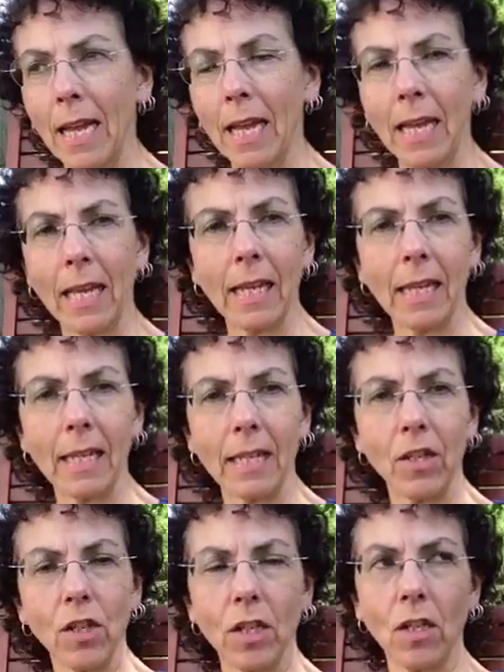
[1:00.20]

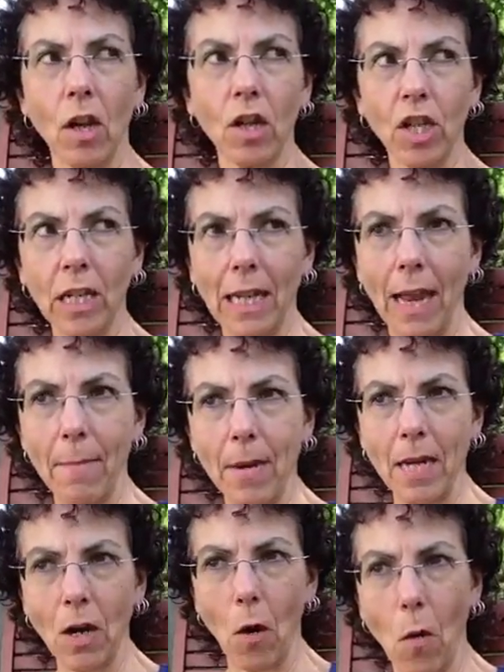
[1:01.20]
And just thought she'd let
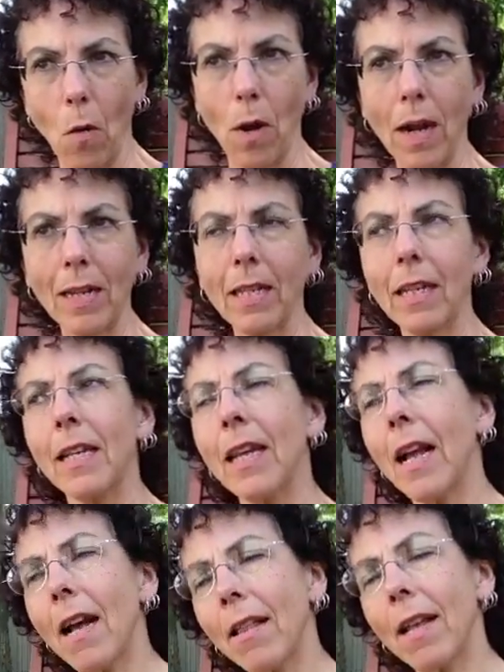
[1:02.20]
me know. And I said,
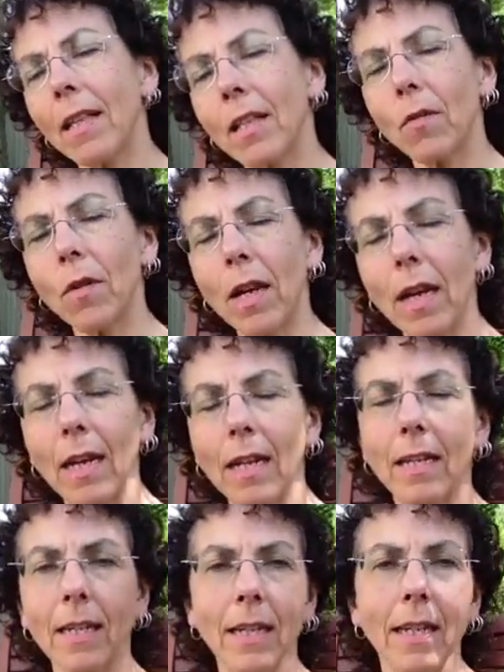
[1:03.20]
yeah, that's great.
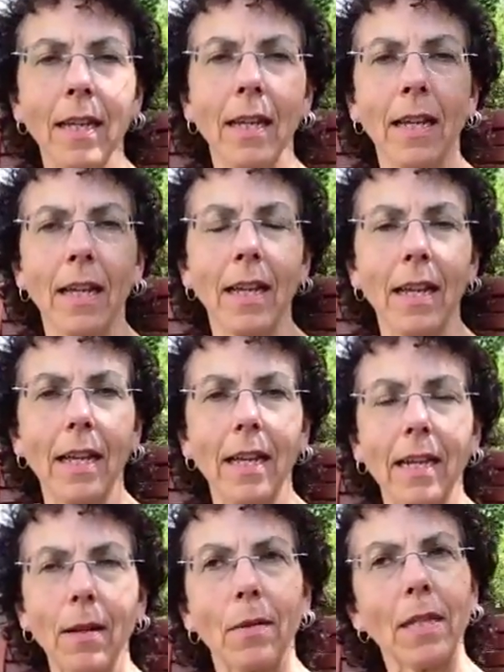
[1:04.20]

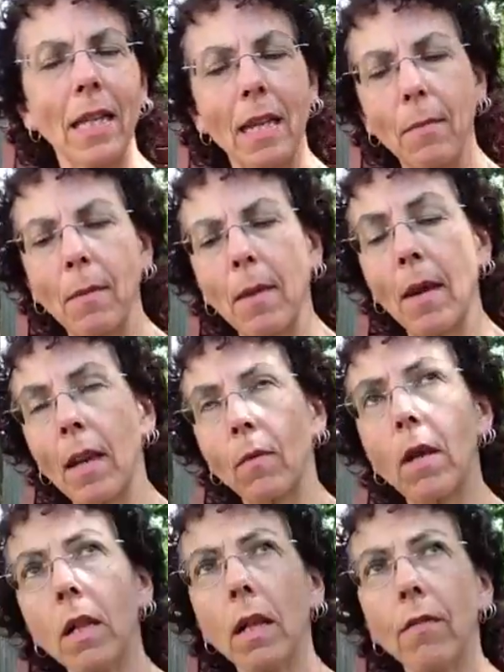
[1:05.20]
And I was thinking in my mind,
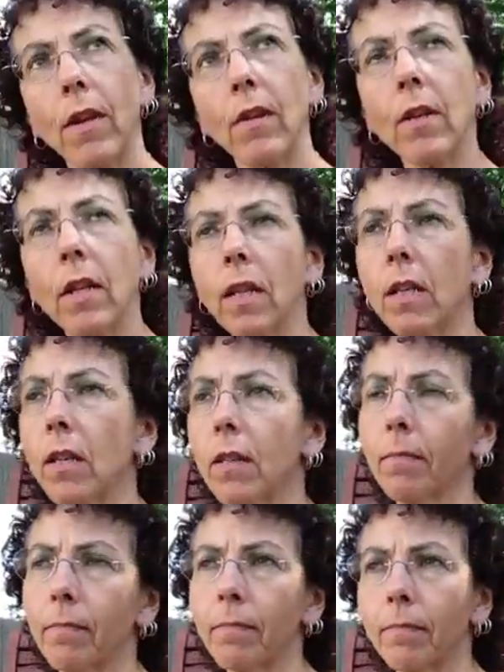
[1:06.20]
well, I found another,
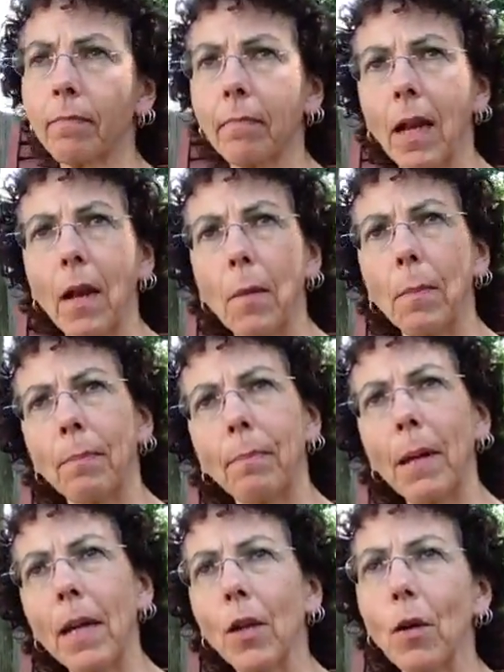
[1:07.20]
you know,
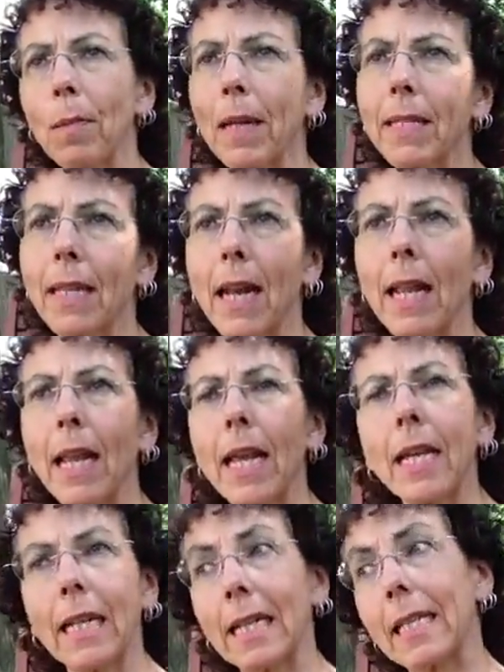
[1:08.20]
pedicure place that I
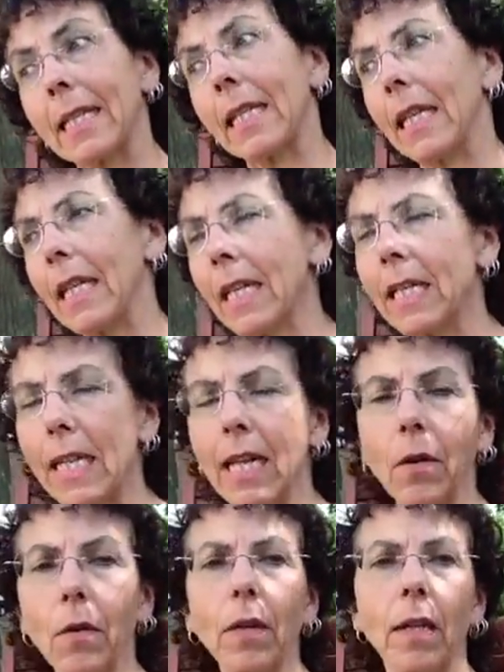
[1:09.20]
like, and it's in
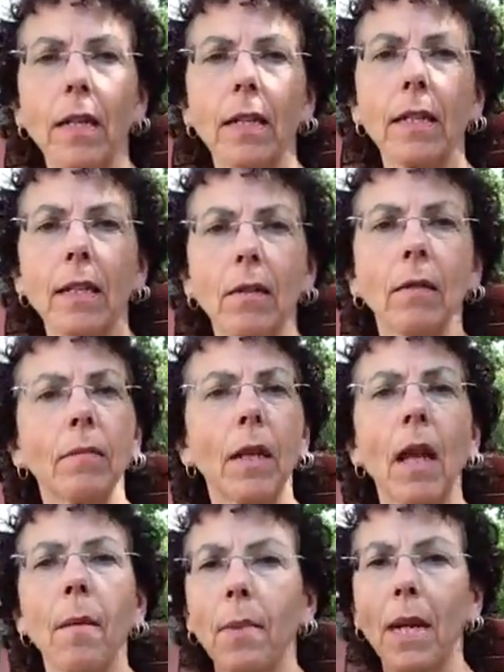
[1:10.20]
town, and, you know,
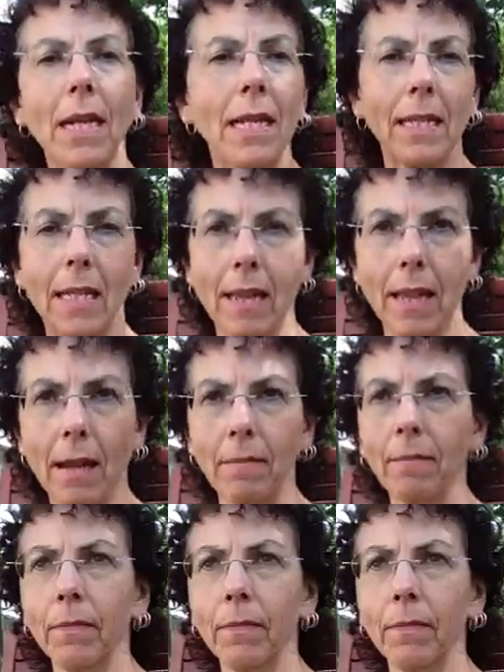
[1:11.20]
but I didn't say that.